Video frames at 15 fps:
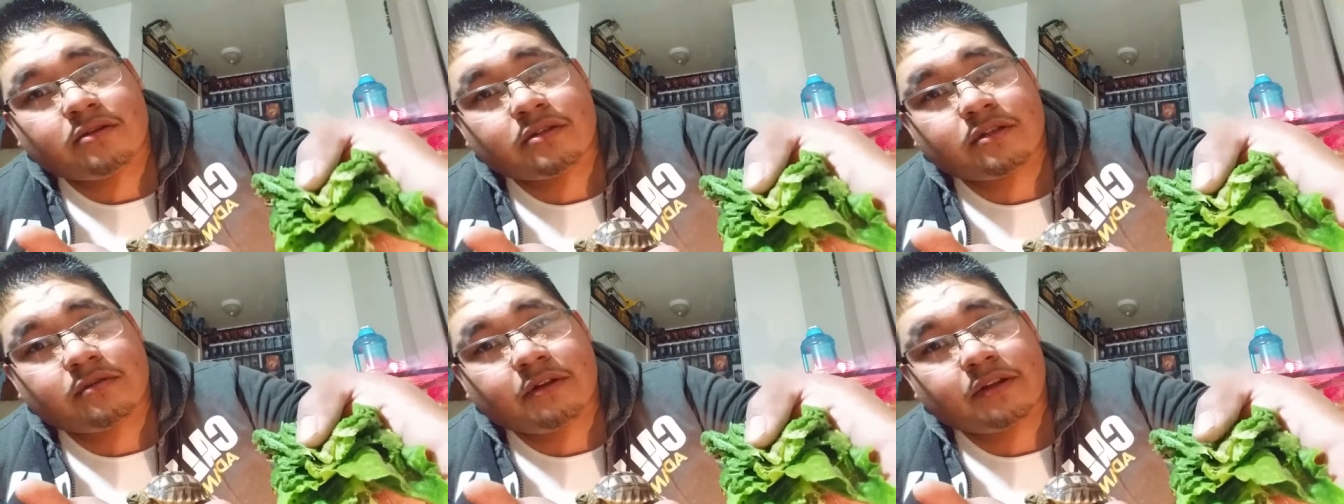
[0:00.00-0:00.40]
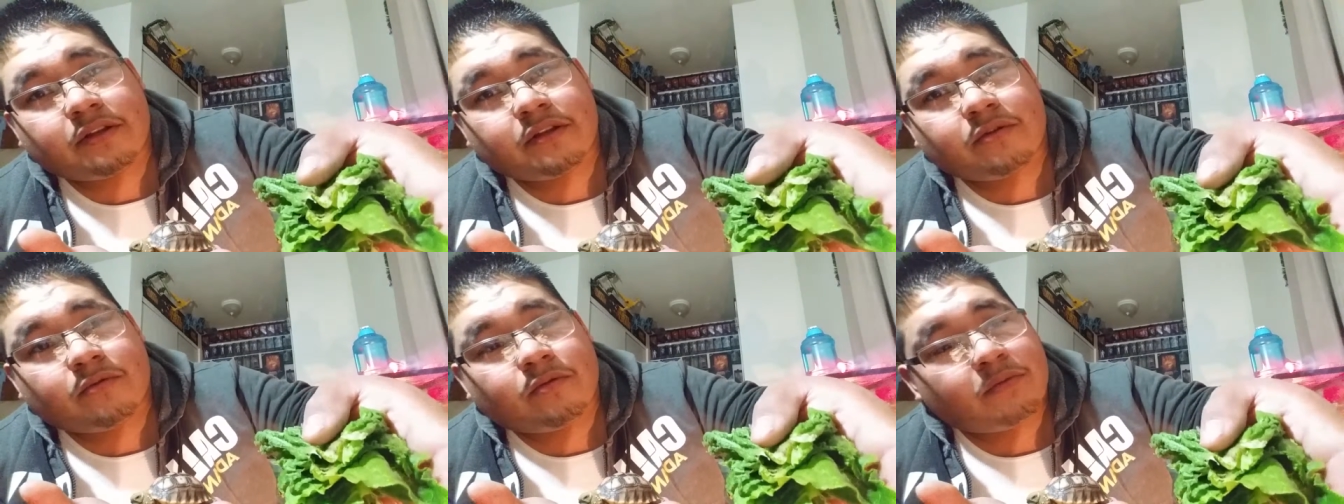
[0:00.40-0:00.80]
closely
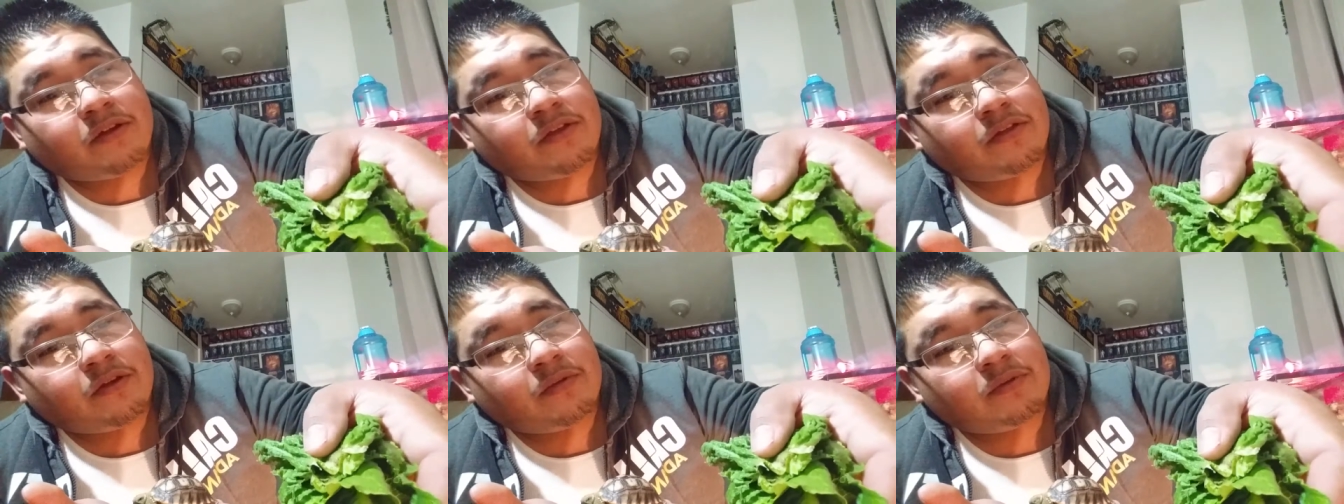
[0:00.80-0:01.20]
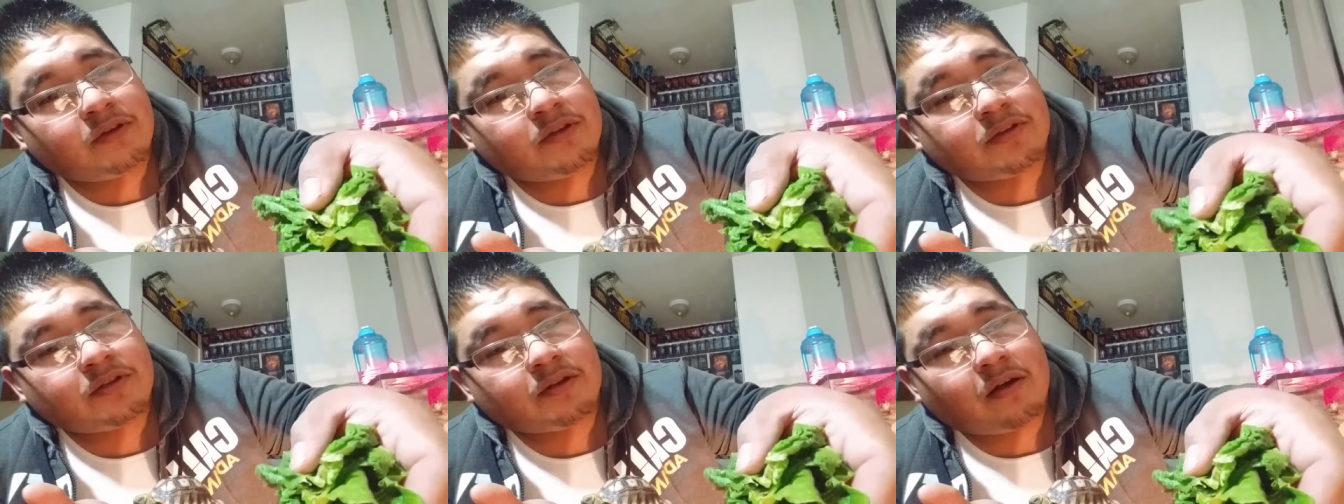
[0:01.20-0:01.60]
right there where my
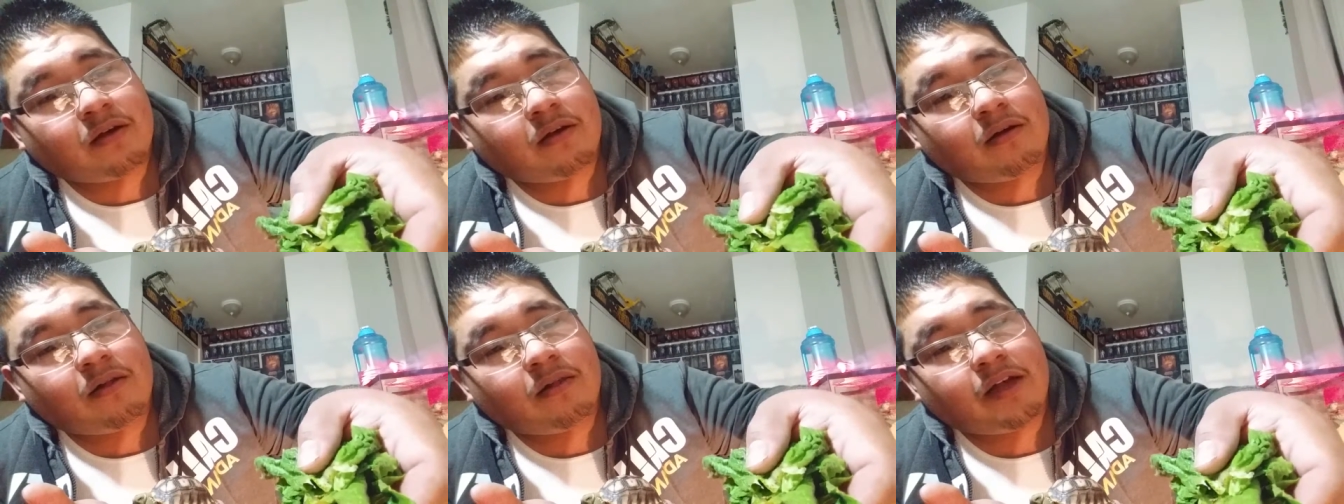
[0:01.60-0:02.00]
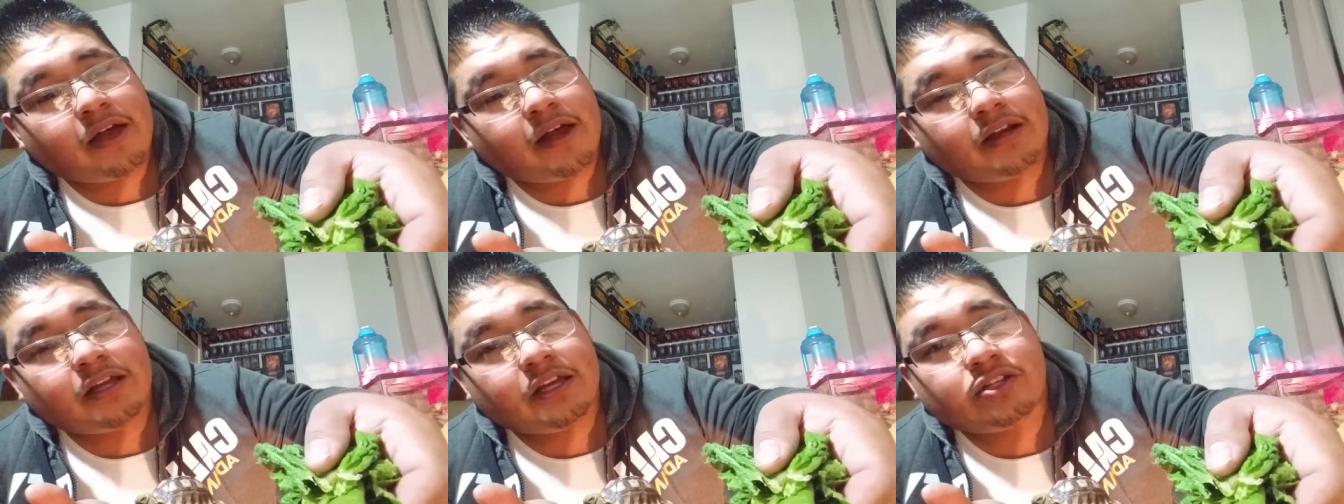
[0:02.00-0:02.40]
thumb is, all
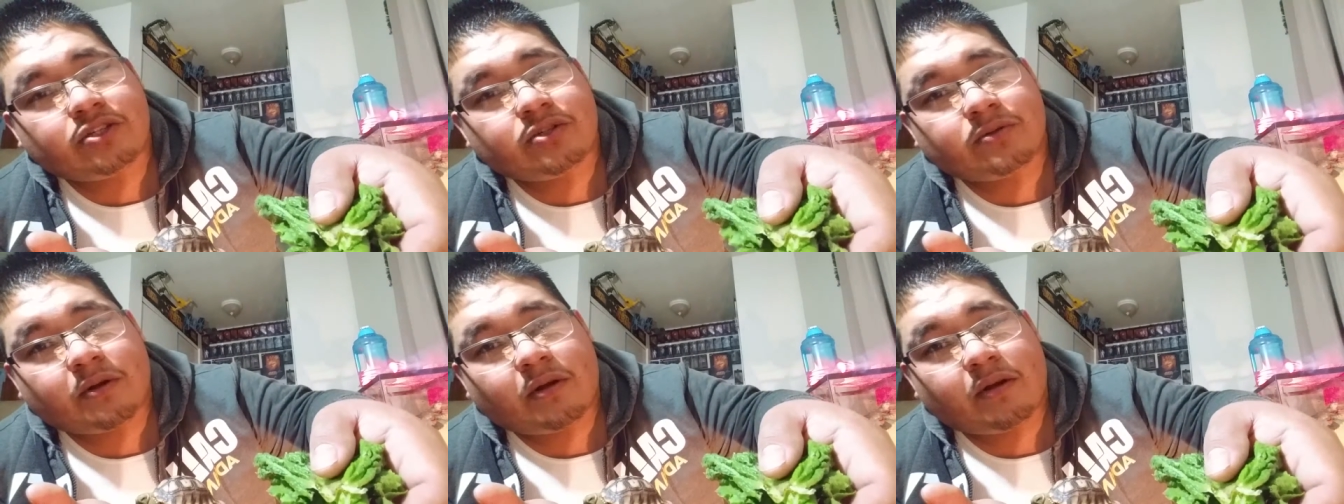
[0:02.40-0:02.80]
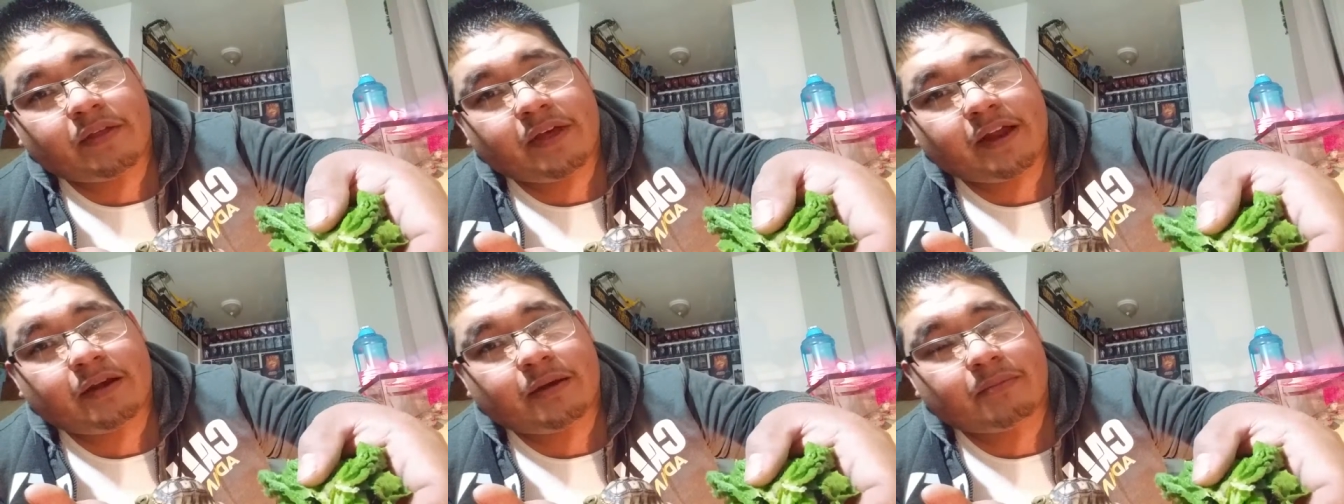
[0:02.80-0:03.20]
that, he chewed
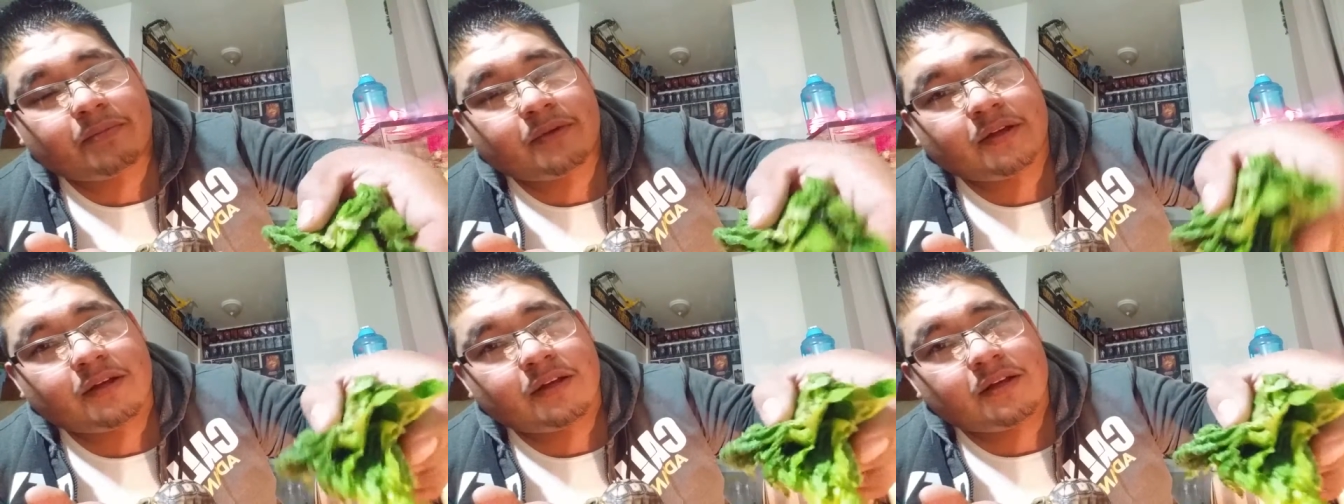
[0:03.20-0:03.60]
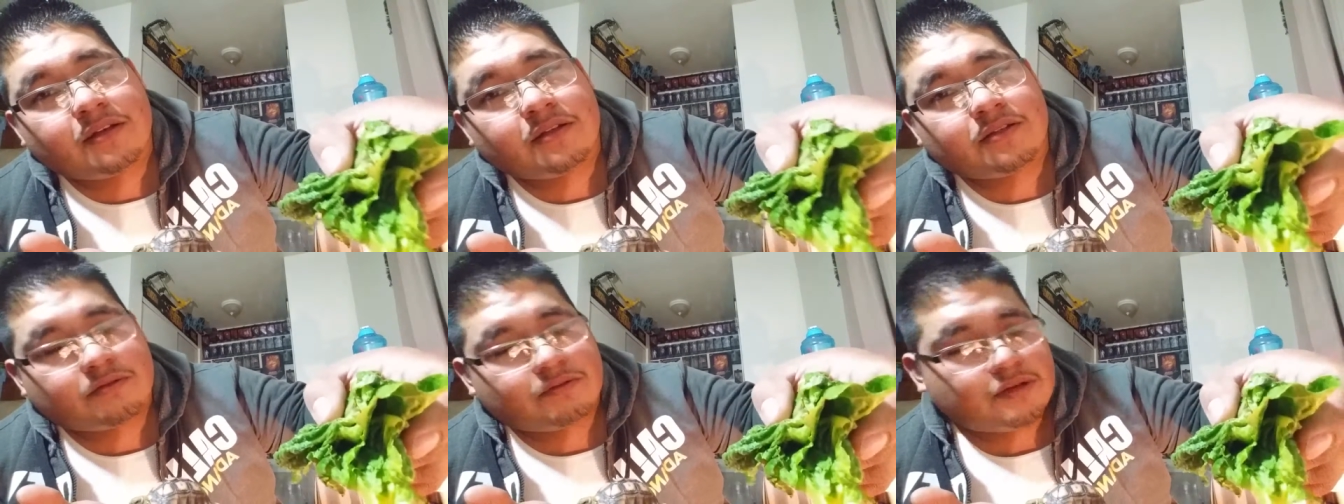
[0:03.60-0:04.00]
all that up.
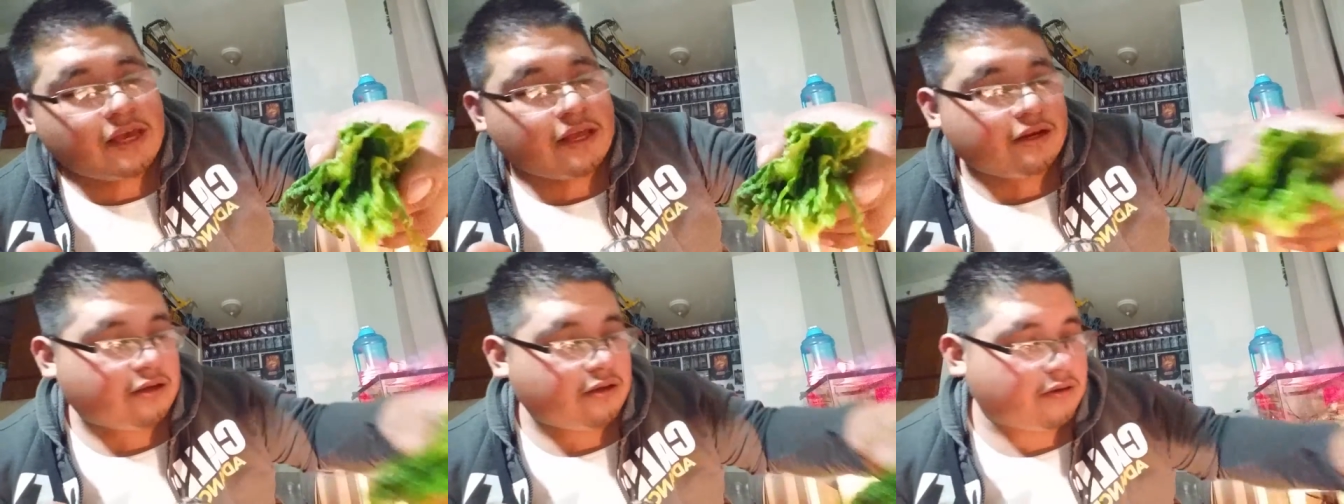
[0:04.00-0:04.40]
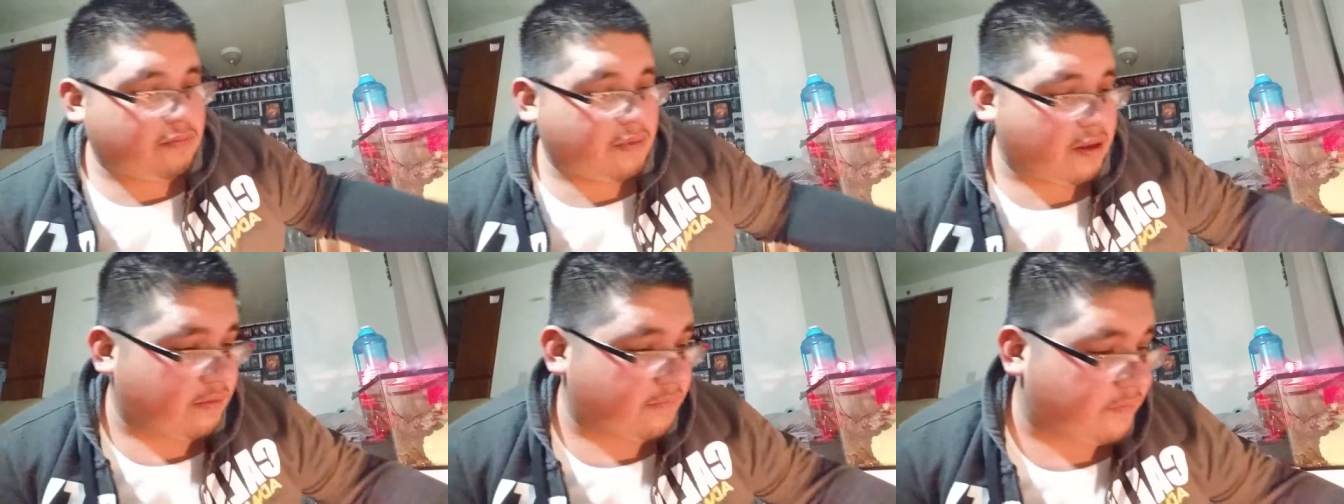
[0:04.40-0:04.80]
So he had a good
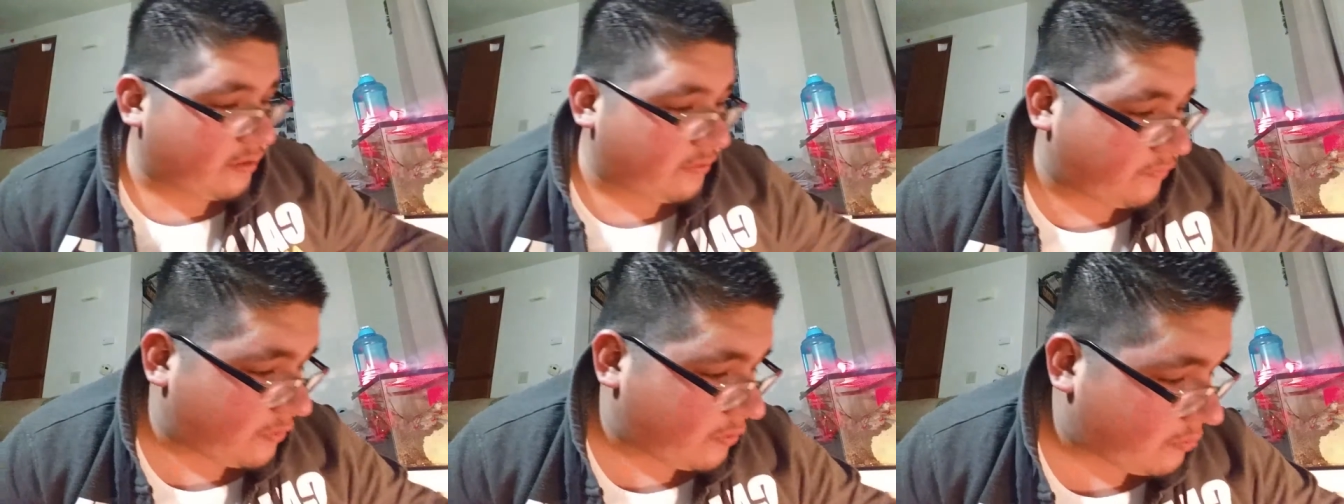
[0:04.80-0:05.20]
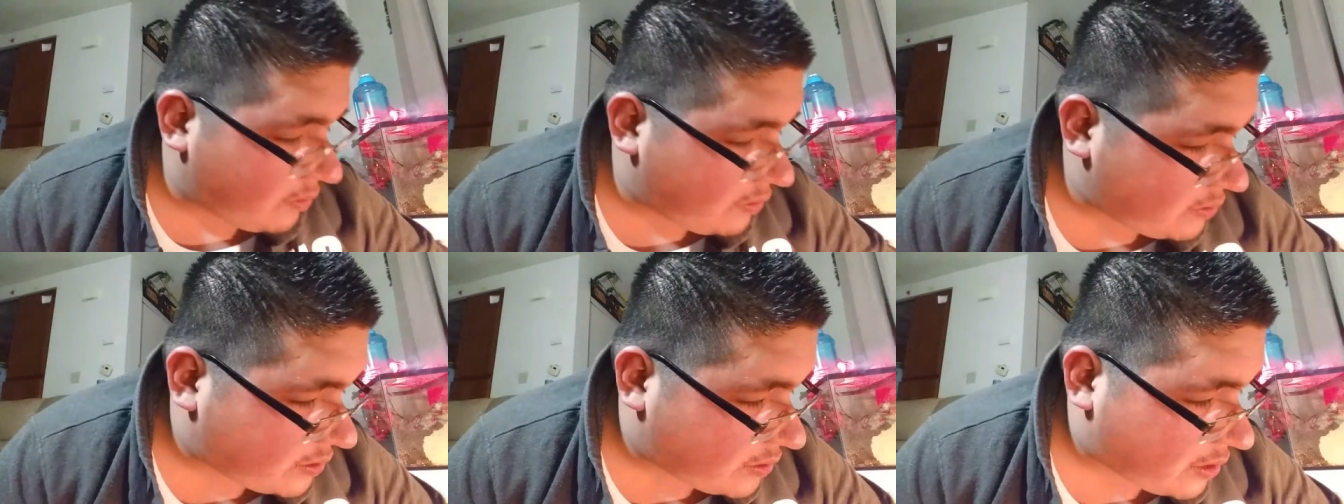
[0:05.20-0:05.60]
amount of leafy
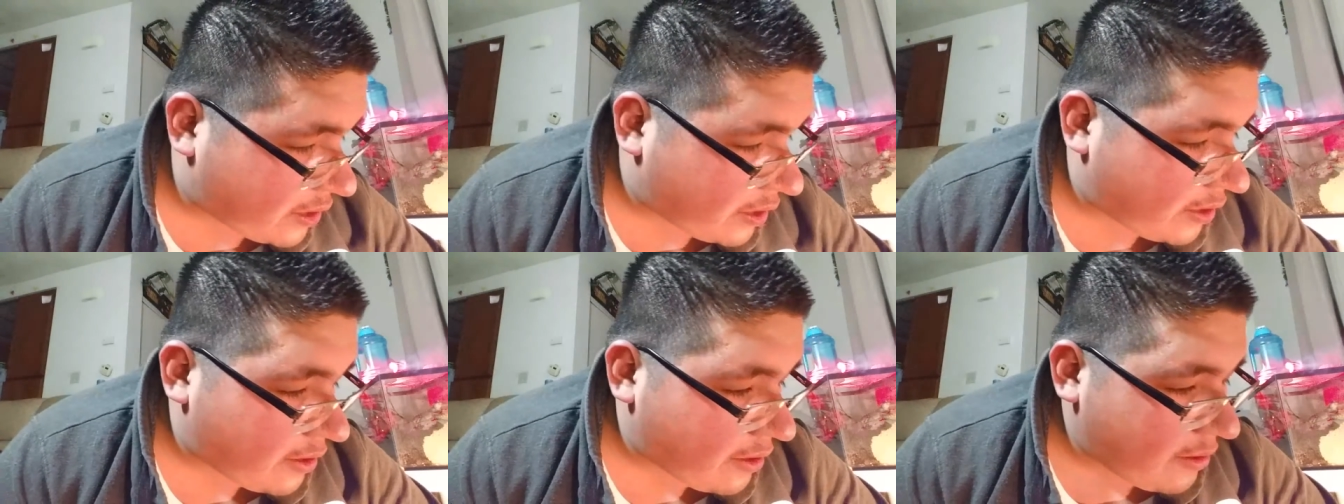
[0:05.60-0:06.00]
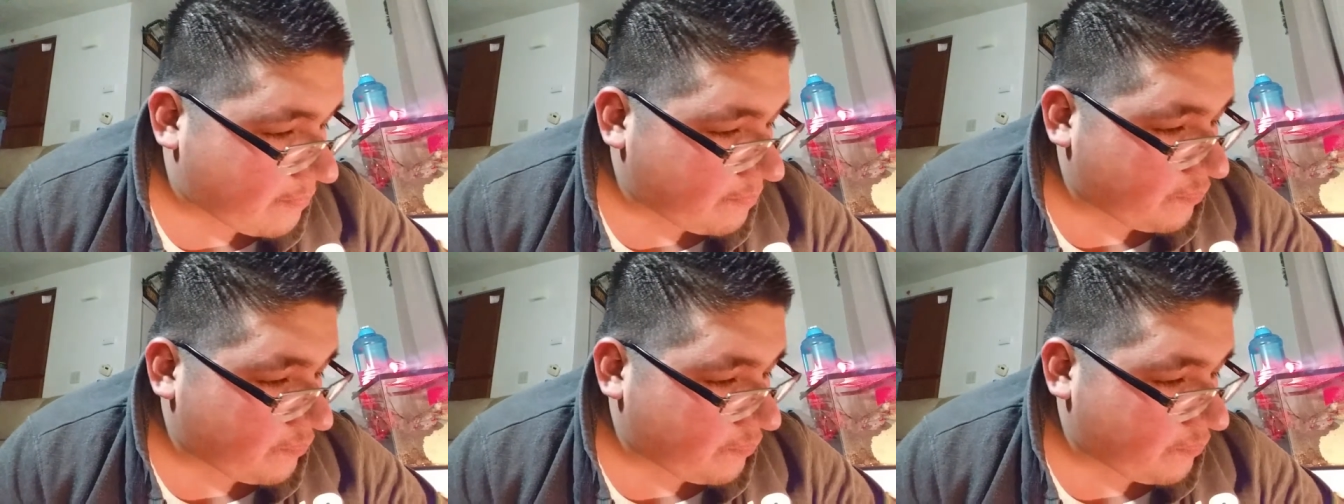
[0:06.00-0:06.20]
greens today.